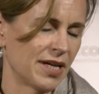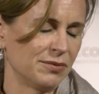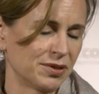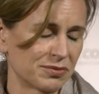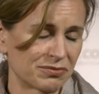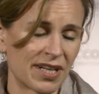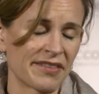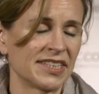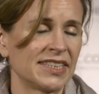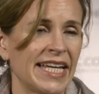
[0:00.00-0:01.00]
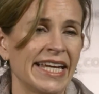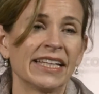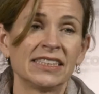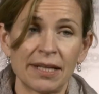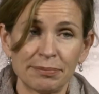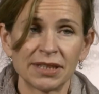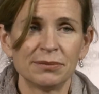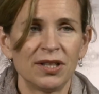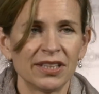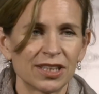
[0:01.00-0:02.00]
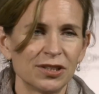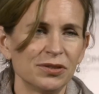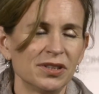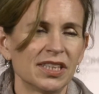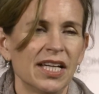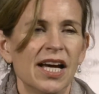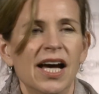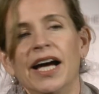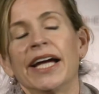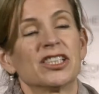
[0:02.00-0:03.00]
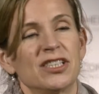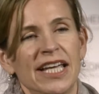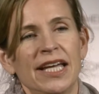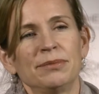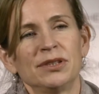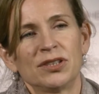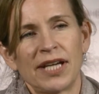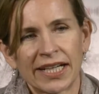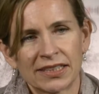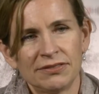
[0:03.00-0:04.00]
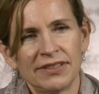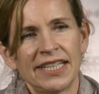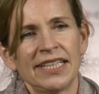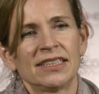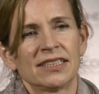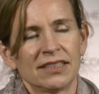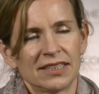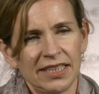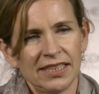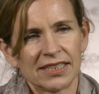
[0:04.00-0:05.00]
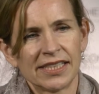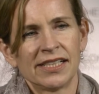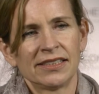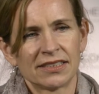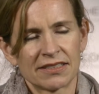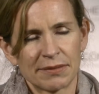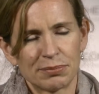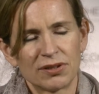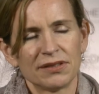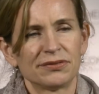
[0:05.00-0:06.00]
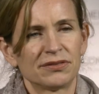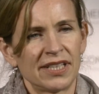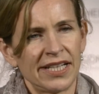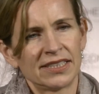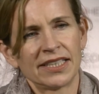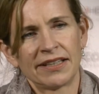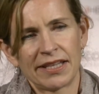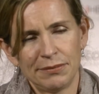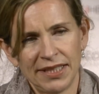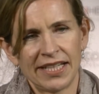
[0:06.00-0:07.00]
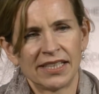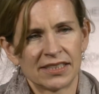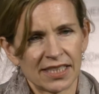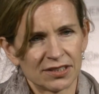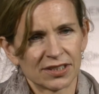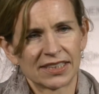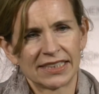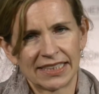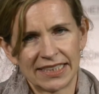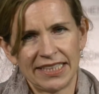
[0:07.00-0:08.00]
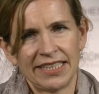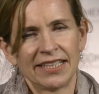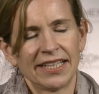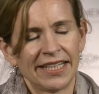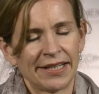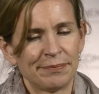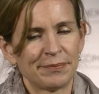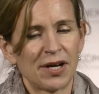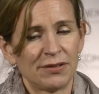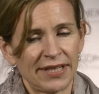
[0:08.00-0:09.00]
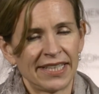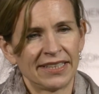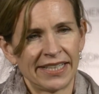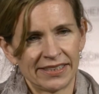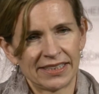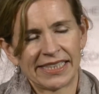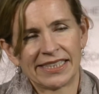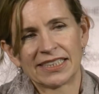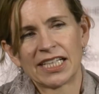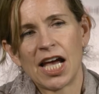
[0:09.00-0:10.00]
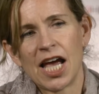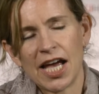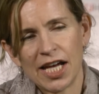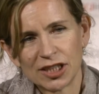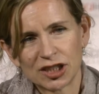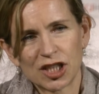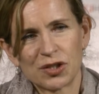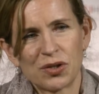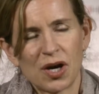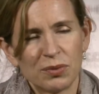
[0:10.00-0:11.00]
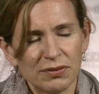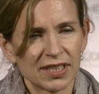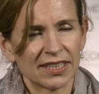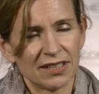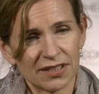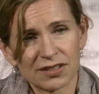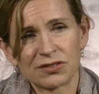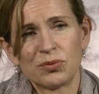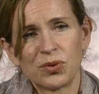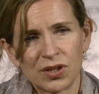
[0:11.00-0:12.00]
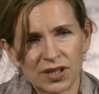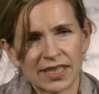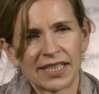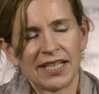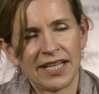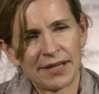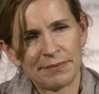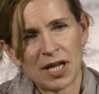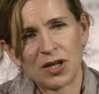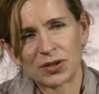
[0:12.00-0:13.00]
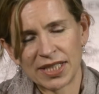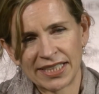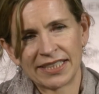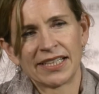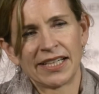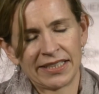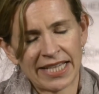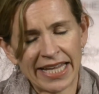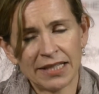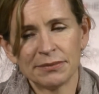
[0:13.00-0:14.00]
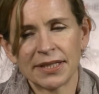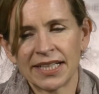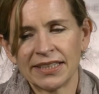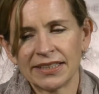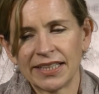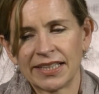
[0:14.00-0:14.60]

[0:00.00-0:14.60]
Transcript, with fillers: I would rather say, adapter molecules are actually able to activate T cells, they proliferate, and they mediate cytotoxicity of ALL cells. So we've done a lot of work looking in AML,